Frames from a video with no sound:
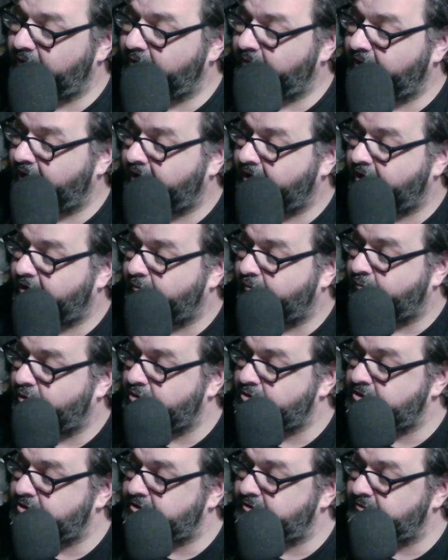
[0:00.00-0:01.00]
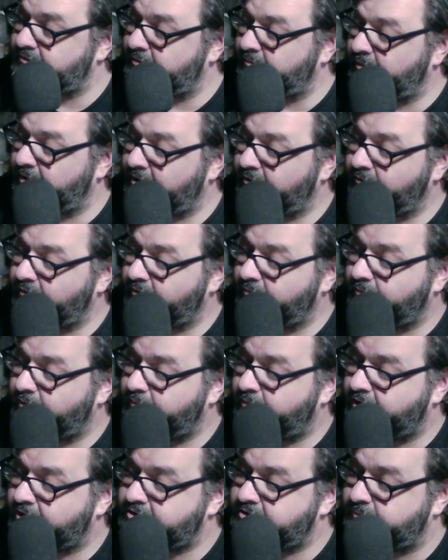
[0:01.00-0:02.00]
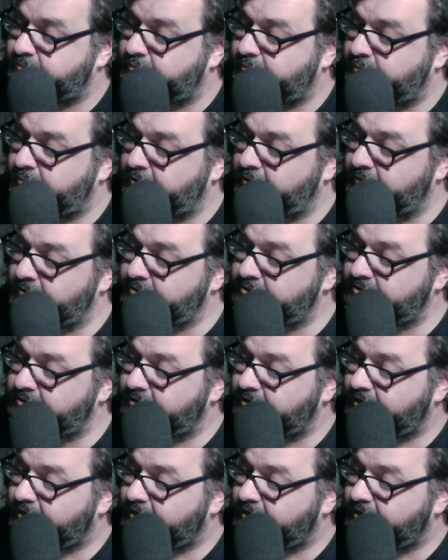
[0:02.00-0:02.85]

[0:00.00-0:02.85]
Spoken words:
Anna emerges from the bedroom and picks up her purse.